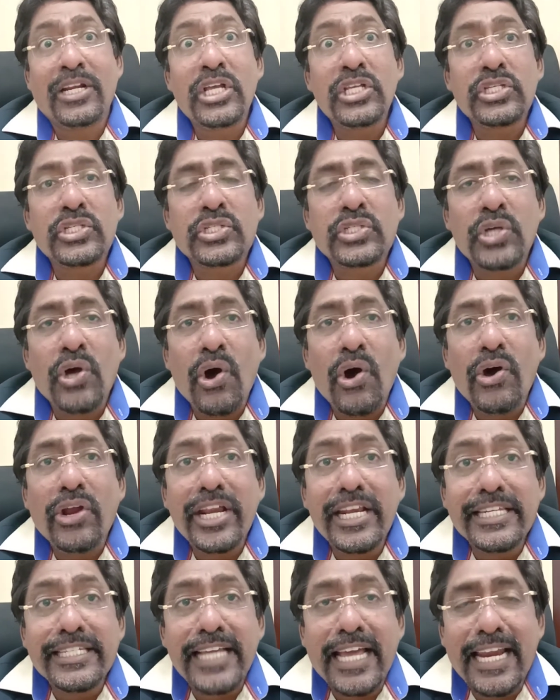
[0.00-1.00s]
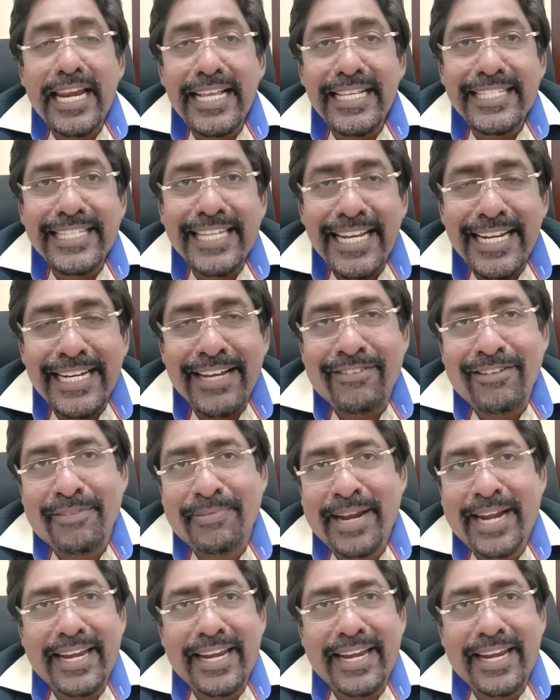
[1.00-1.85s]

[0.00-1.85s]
storytelling skill development.